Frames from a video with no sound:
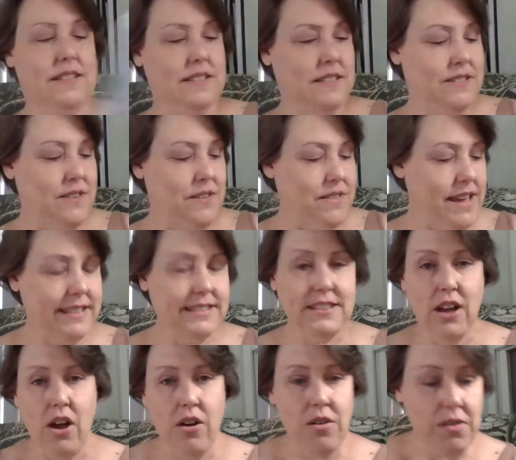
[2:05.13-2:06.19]
So that's
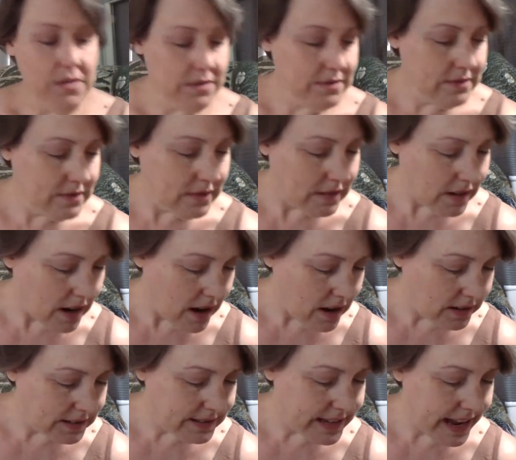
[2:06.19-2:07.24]
all
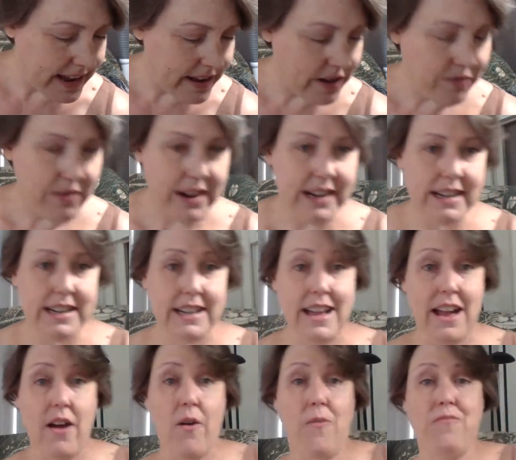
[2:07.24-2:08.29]
set and ready to
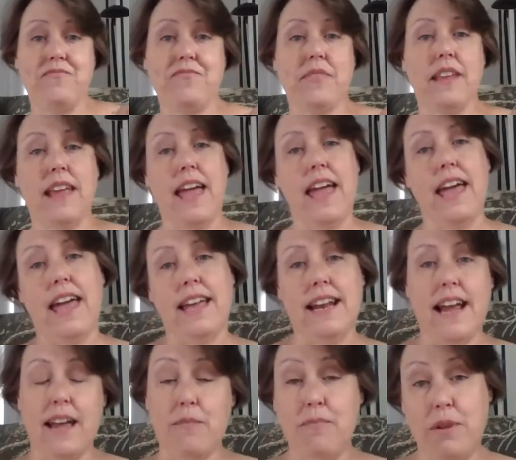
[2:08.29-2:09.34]
go. And
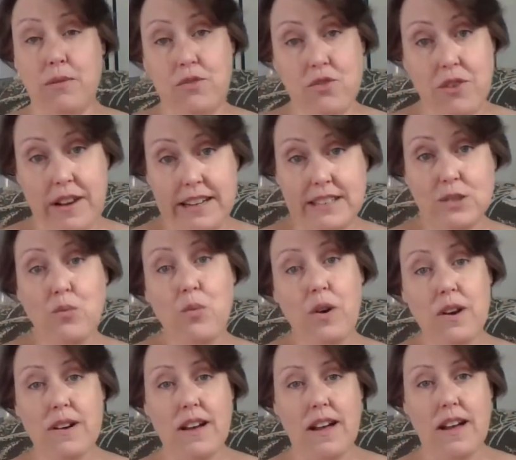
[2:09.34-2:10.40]
I've been trying to
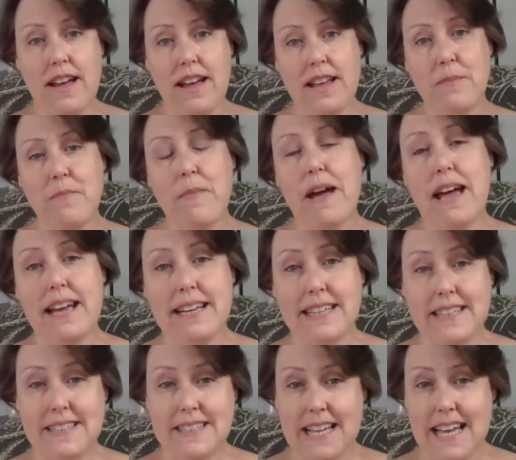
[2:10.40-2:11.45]
work on
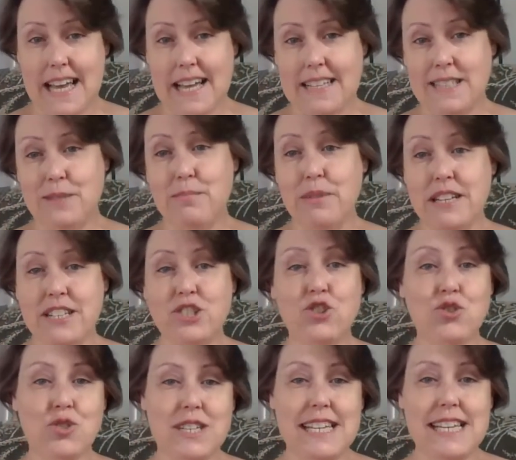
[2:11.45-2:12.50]
my spring
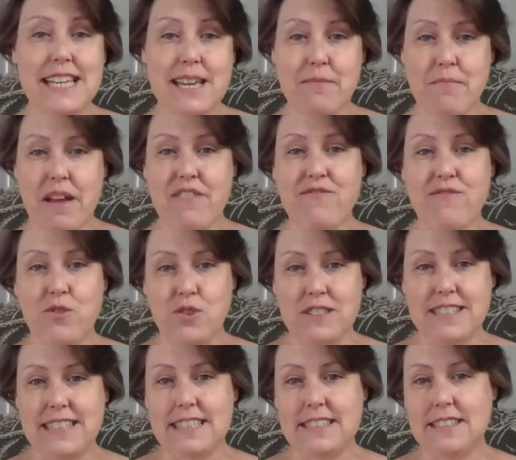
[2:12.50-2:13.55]
tree in my
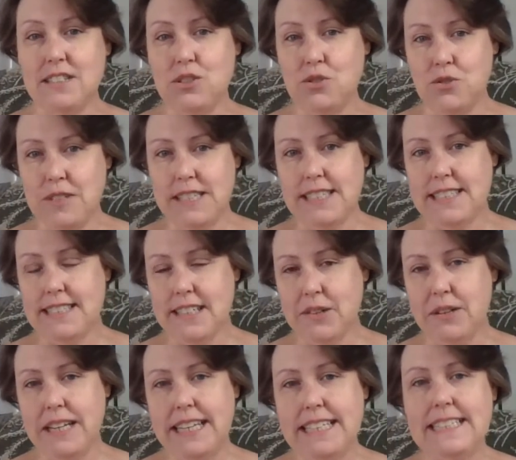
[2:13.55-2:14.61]
four-season tree
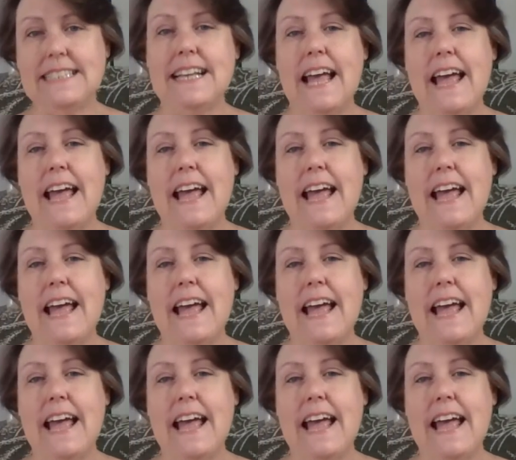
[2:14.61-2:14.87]
series,